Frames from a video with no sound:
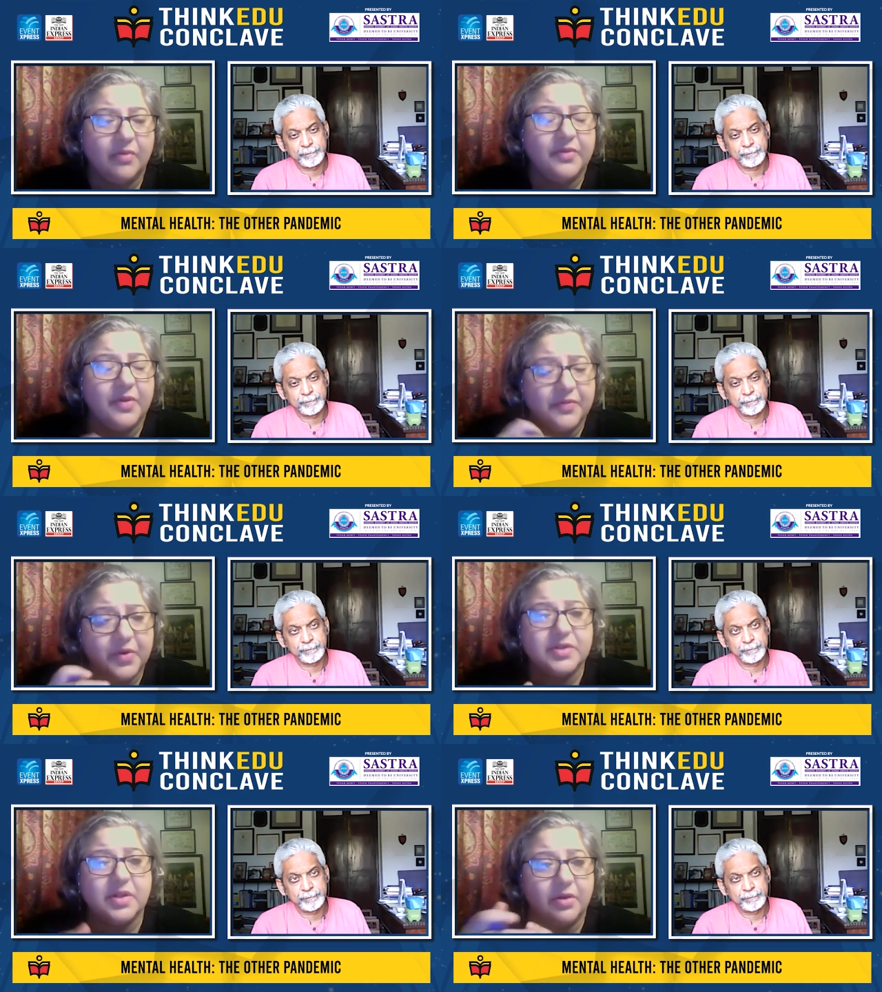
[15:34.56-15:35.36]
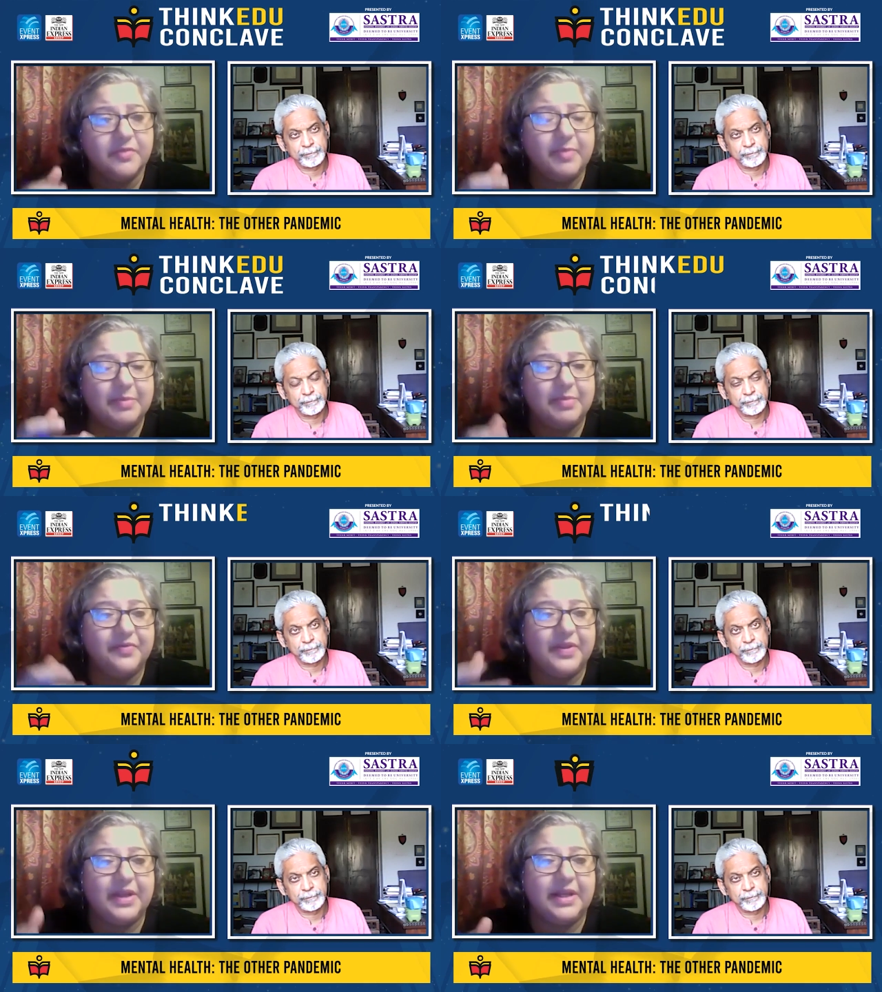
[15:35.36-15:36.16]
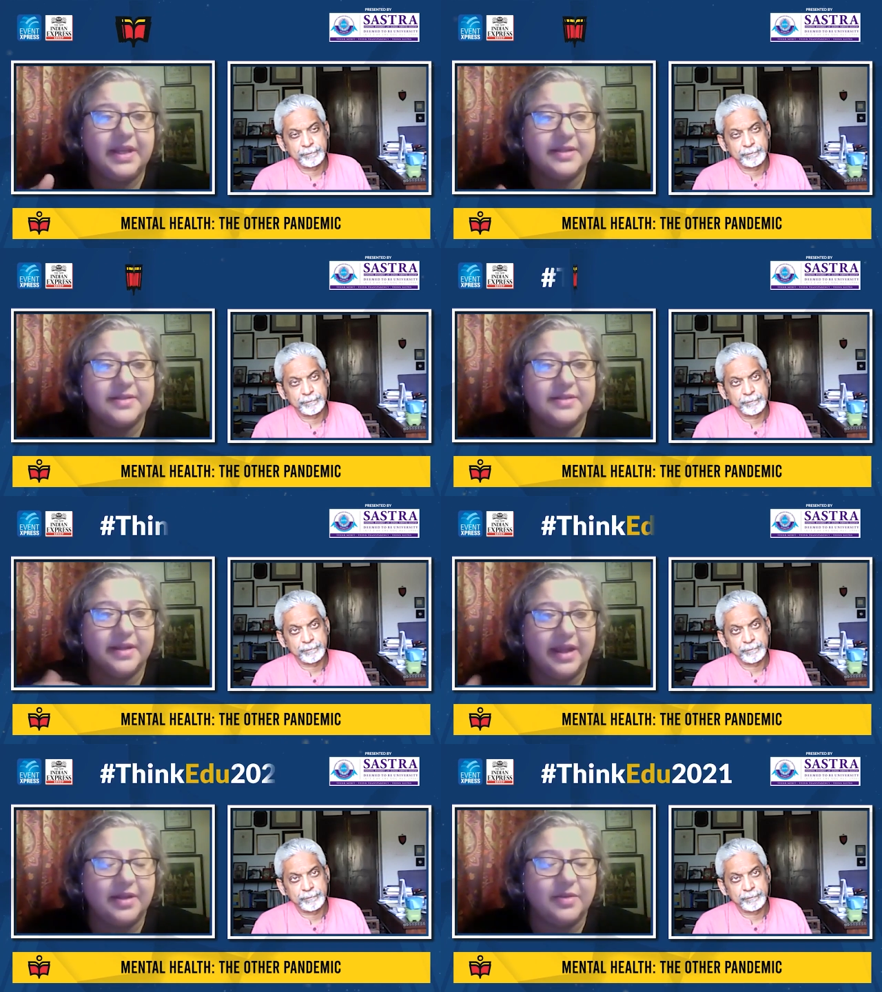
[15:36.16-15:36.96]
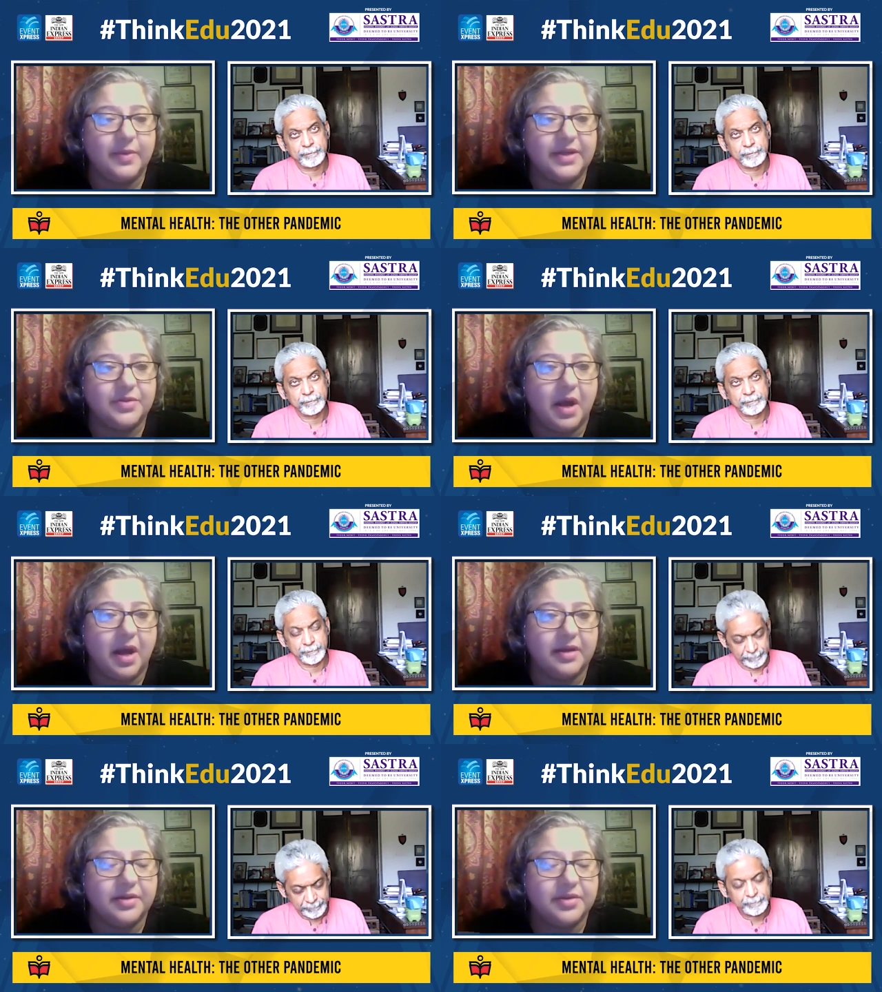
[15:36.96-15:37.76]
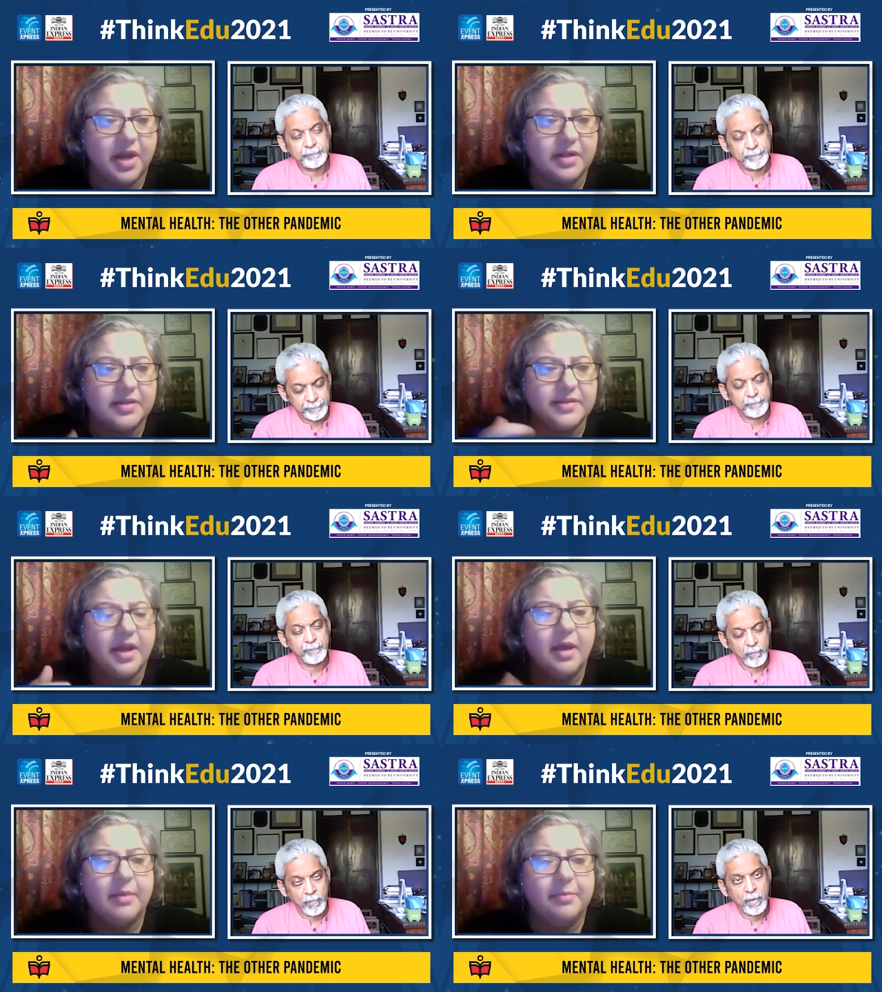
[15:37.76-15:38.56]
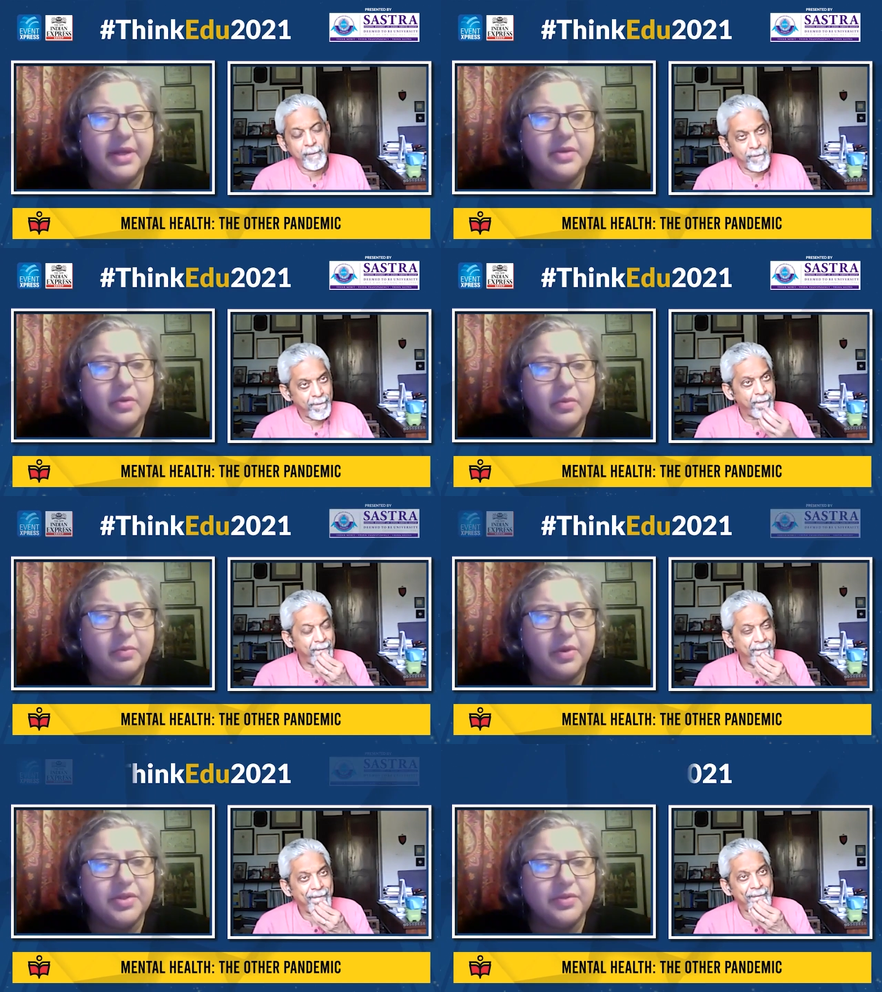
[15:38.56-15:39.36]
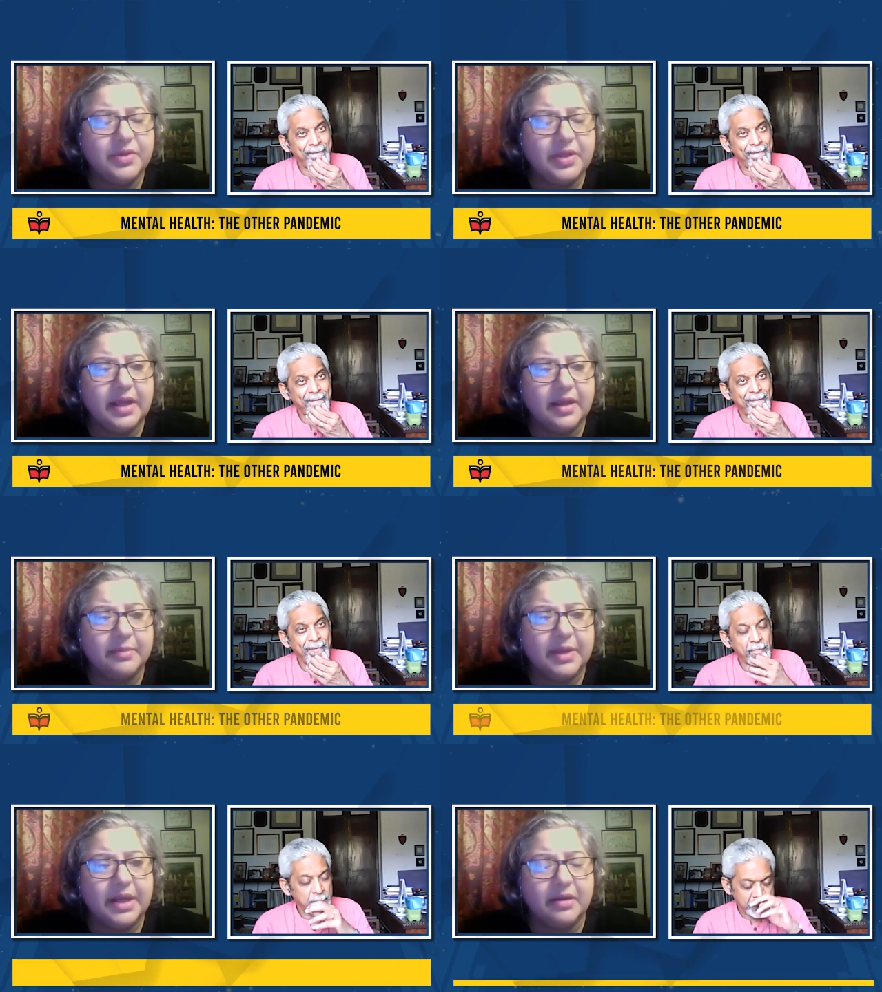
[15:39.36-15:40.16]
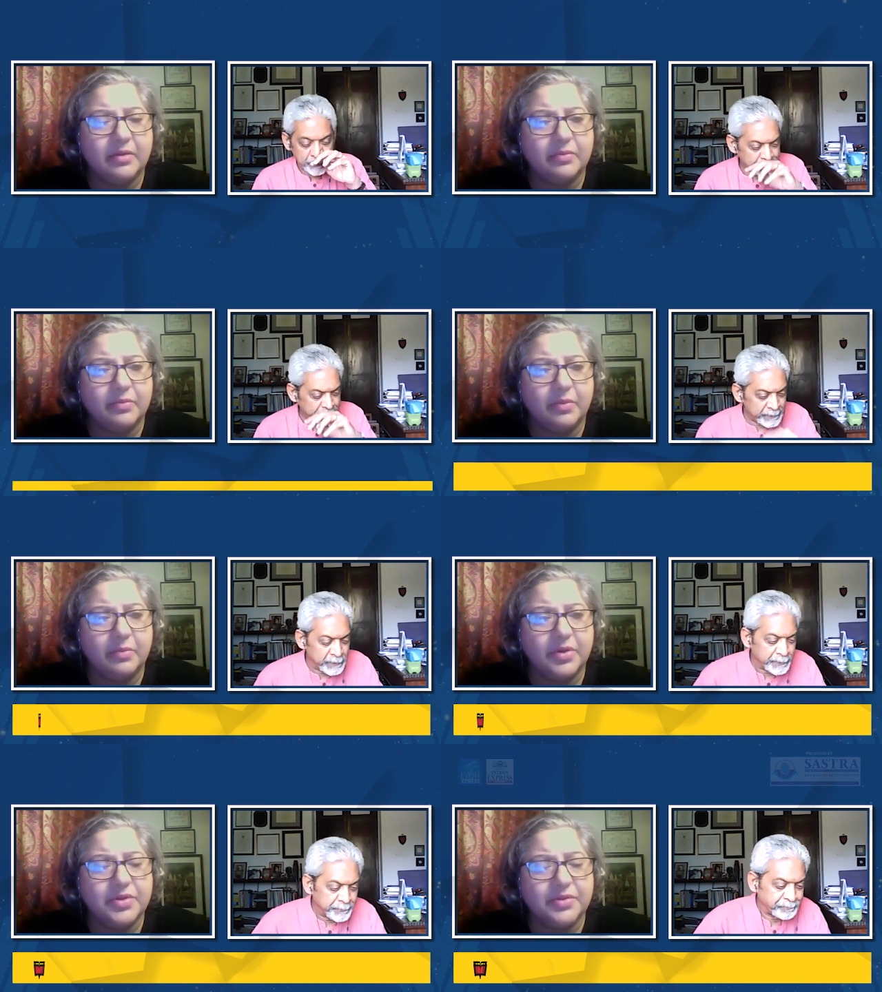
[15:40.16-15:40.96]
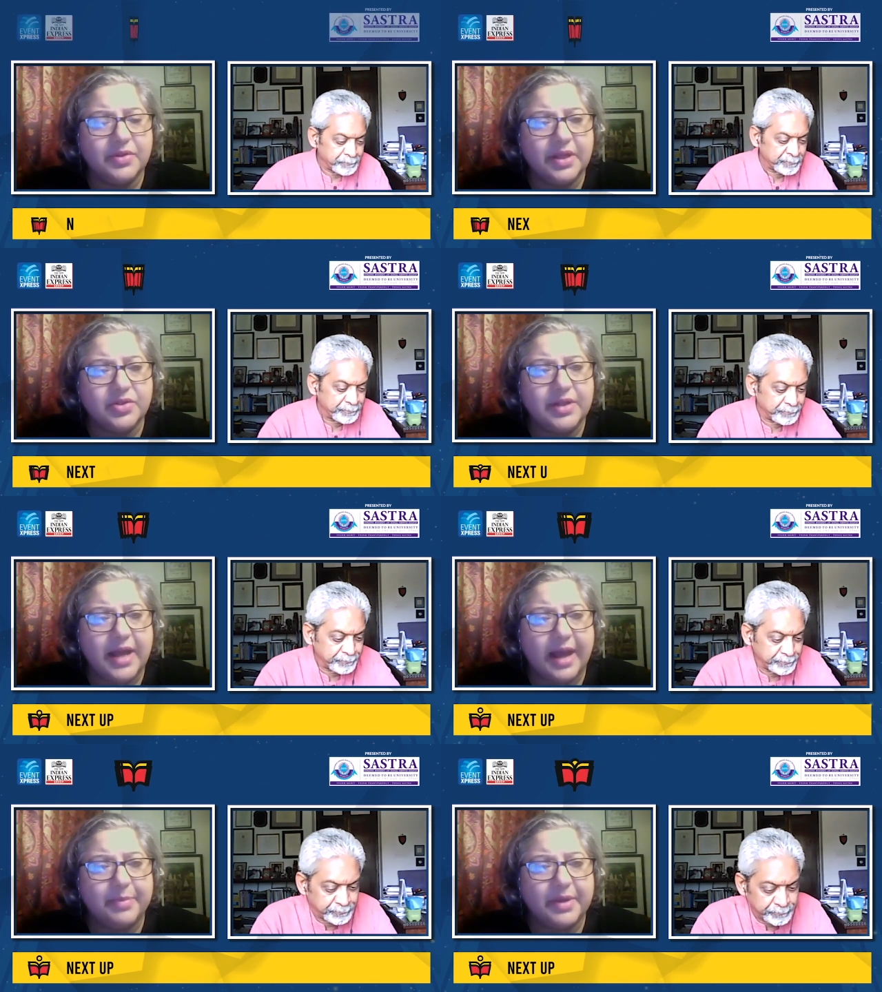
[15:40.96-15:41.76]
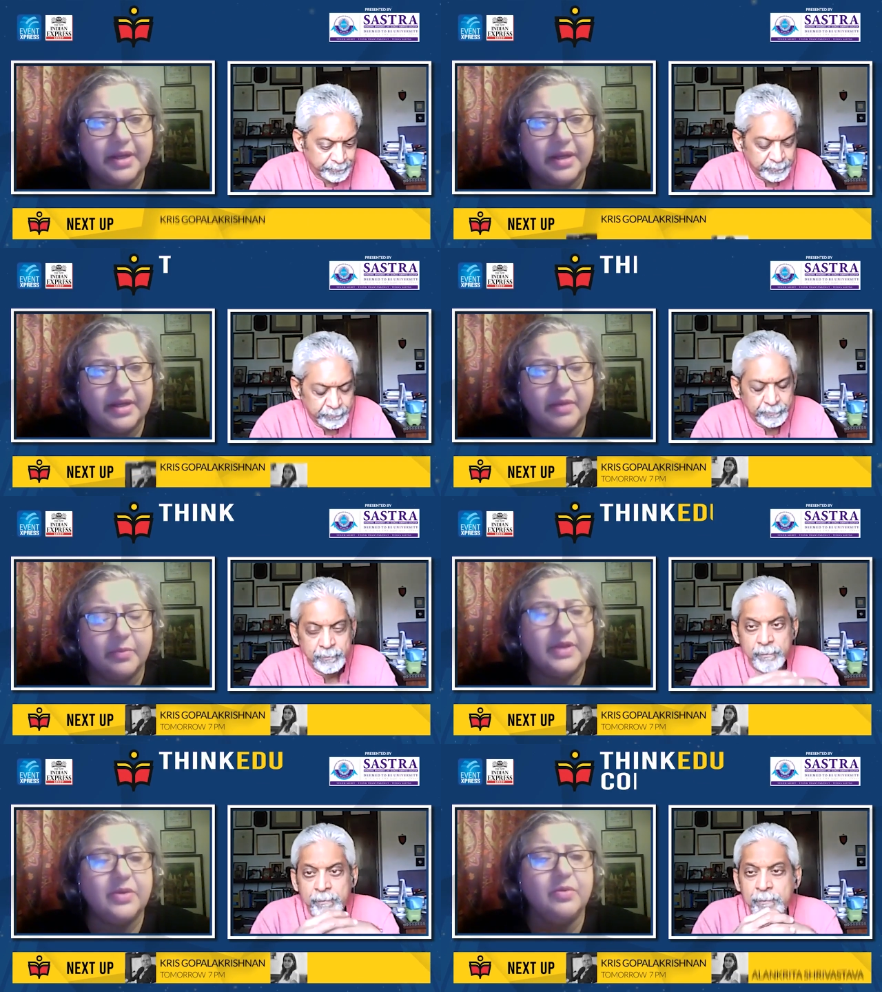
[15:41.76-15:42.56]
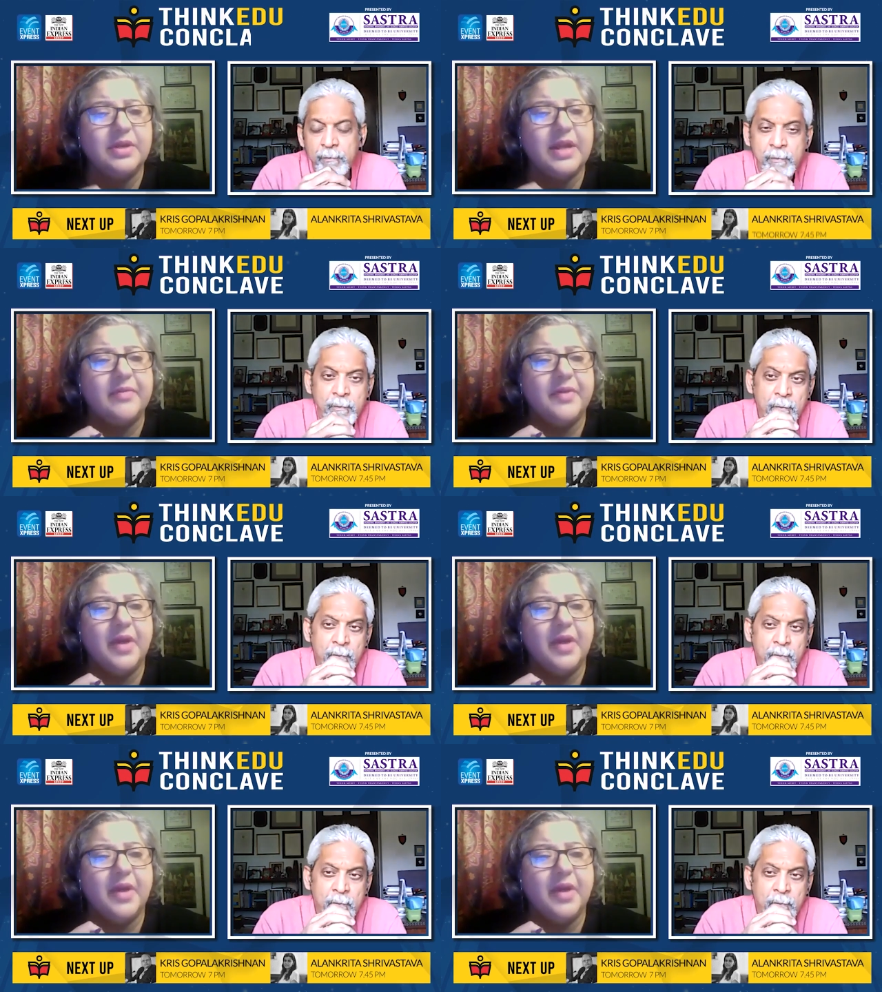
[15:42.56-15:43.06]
Speaker 1: of, of, course, a lot of people feel that it's the gateway to harder drugs. But what do you think? I mean, what do you think should happen in India? We don't have.